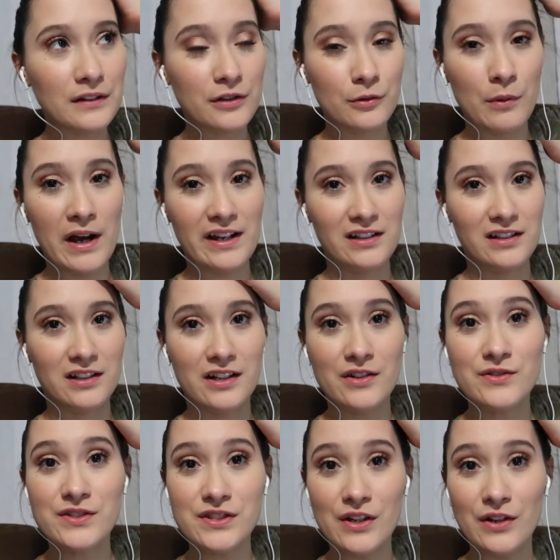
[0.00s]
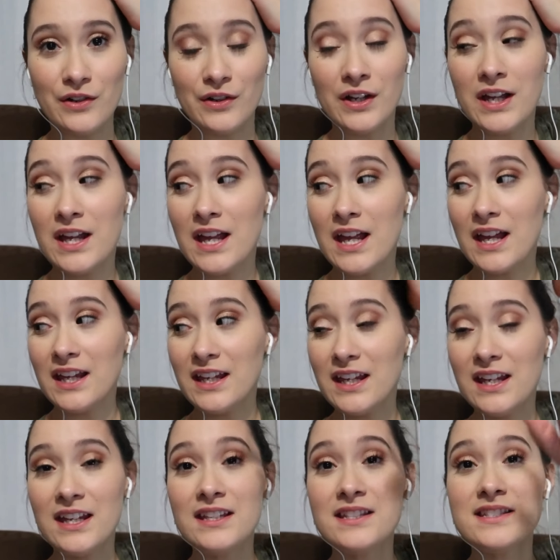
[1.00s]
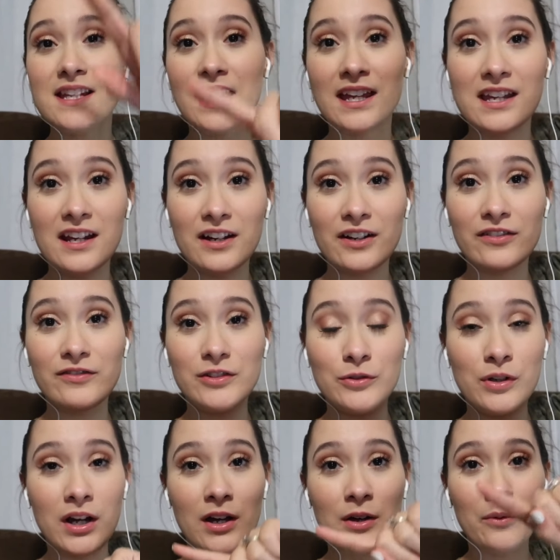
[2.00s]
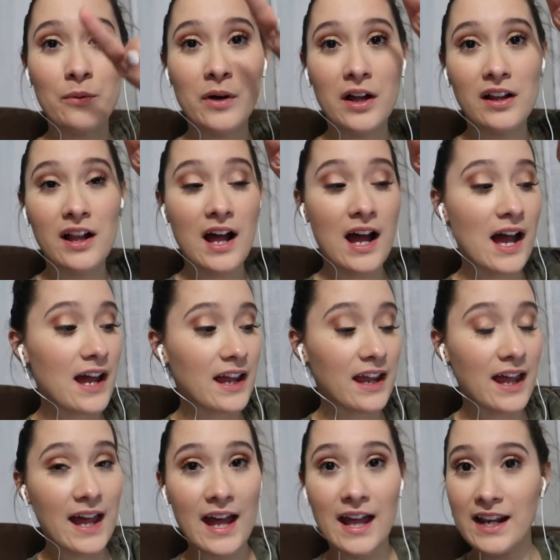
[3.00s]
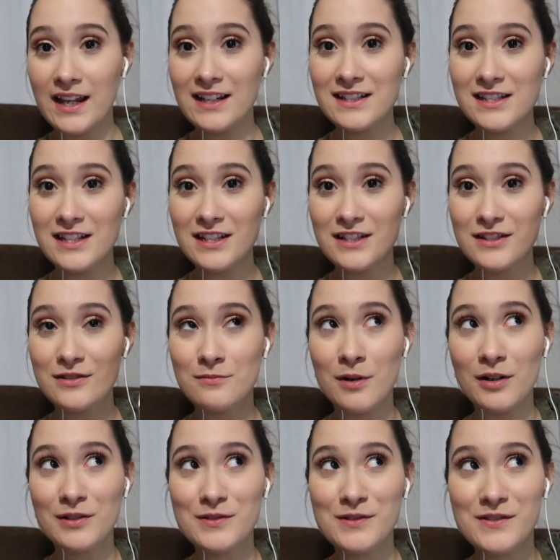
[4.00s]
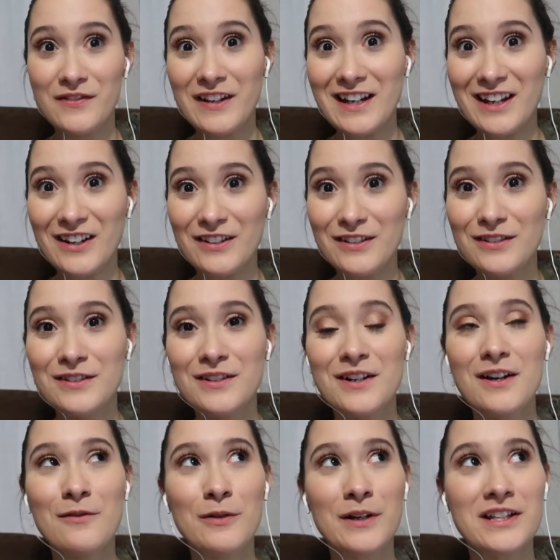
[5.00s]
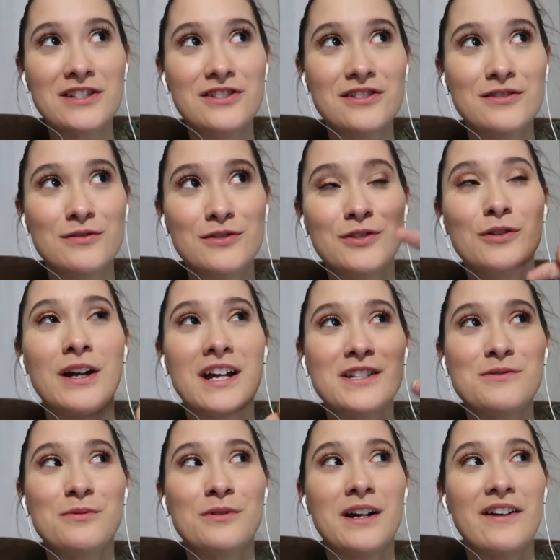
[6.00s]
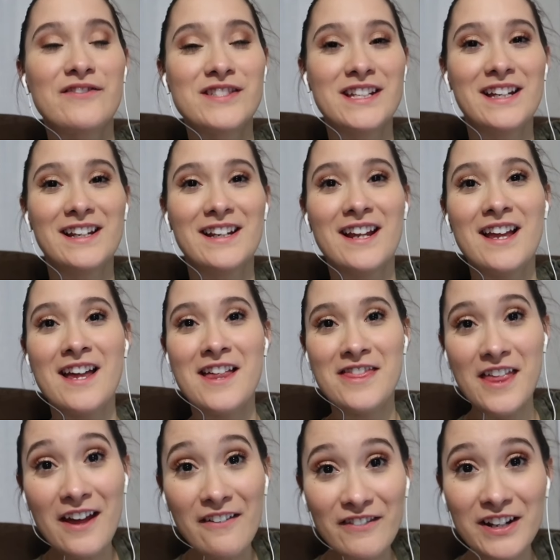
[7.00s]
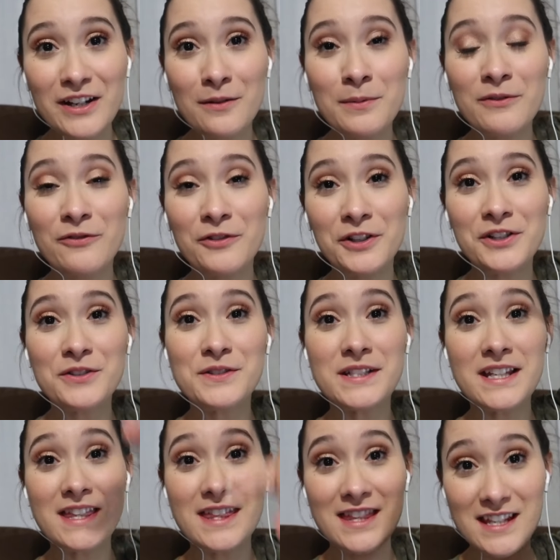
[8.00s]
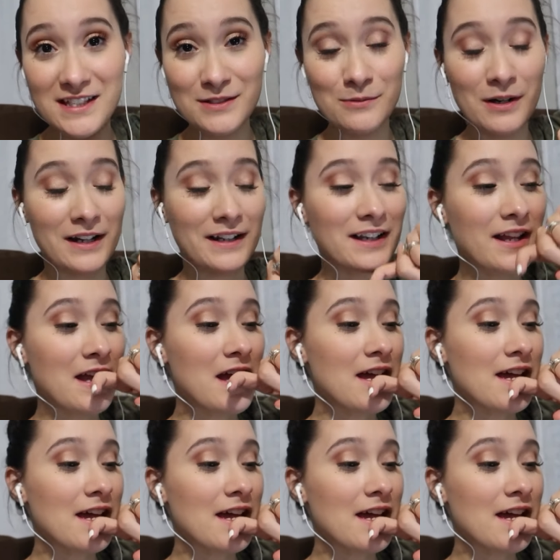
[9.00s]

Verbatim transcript: little while ago, so he's taking care of Luca while I edit tomorrow's video, which you guys will have seen that video before you see this one.